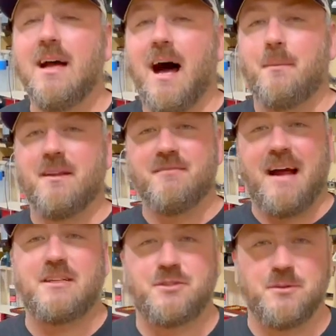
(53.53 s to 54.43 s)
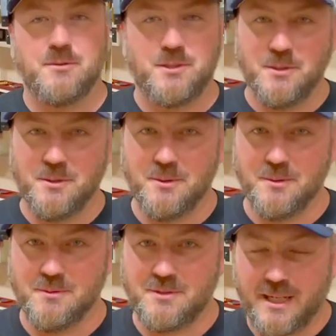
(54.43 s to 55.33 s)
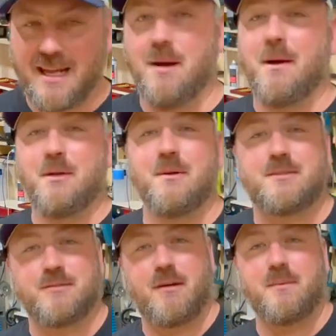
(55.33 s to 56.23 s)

I'm gonna invite you to check out my new Instagram